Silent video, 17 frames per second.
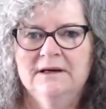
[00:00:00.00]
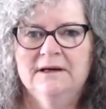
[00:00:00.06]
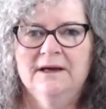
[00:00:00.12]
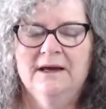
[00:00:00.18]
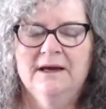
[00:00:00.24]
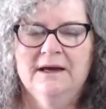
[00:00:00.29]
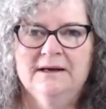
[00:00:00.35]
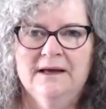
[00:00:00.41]

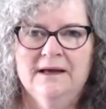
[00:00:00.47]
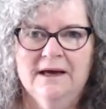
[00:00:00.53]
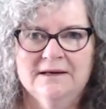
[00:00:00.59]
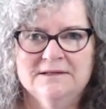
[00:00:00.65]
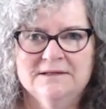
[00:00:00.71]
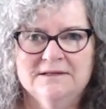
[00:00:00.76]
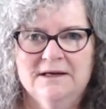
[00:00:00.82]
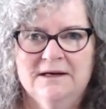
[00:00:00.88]
and
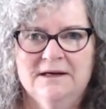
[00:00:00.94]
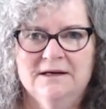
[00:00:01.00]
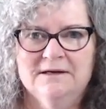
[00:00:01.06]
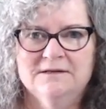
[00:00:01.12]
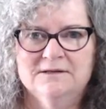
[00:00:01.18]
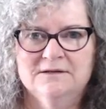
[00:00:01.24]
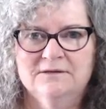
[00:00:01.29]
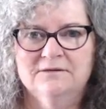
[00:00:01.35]
ask that inner
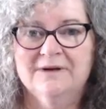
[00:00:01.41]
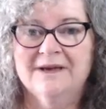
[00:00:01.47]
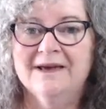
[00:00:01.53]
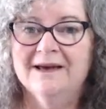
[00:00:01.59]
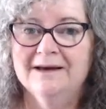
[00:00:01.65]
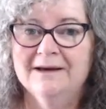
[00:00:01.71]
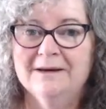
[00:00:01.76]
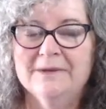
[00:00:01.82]
self
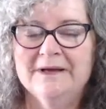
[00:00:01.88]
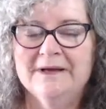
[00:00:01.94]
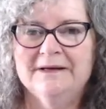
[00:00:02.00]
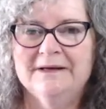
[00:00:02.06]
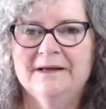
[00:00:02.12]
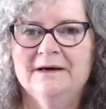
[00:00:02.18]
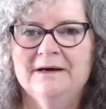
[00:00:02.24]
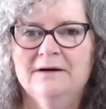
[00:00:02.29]
calmly,
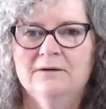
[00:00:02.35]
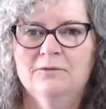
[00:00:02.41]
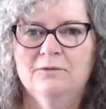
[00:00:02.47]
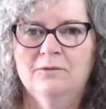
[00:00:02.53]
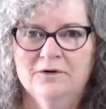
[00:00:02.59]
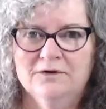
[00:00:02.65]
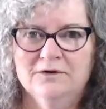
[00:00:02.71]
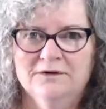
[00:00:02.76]
now,
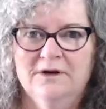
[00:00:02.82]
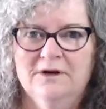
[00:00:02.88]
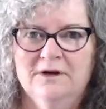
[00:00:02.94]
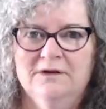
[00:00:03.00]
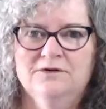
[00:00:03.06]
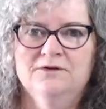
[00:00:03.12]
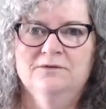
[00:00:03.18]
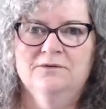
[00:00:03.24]
what
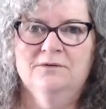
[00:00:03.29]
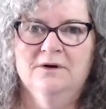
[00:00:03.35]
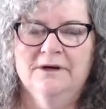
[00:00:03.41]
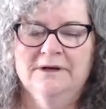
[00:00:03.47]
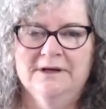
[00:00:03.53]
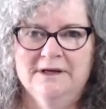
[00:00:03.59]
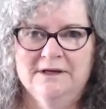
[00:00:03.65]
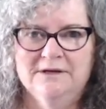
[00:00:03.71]
do I
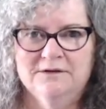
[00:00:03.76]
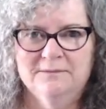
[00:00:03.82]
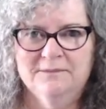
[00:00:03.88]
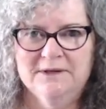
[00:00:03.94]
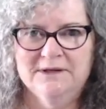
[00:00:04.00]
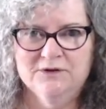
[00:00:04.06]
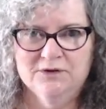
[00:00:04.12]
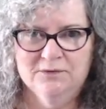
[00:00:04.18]
need to
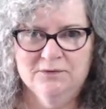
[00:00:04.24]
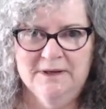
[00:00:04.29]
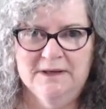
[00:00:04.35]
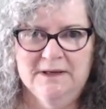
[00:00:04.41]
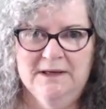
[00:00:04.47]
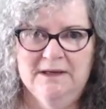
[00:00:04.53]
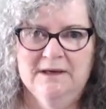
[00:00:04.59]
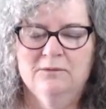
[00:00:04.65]
be doing
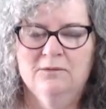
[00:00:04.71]
here?